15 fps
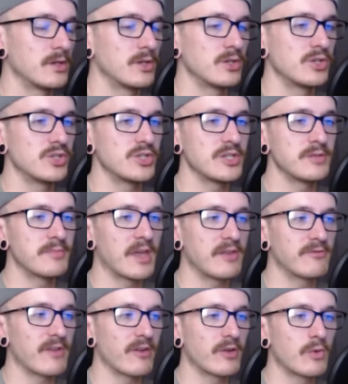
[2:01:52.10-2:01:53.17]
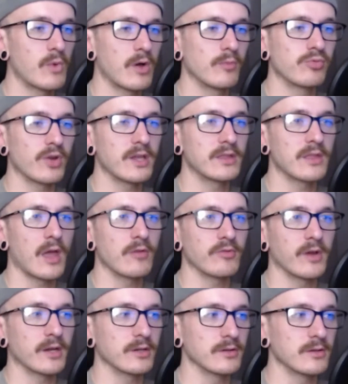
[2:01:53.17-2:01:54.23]
She may very well break that
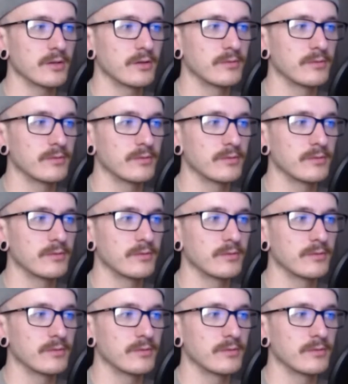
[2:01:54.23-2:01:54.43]
record.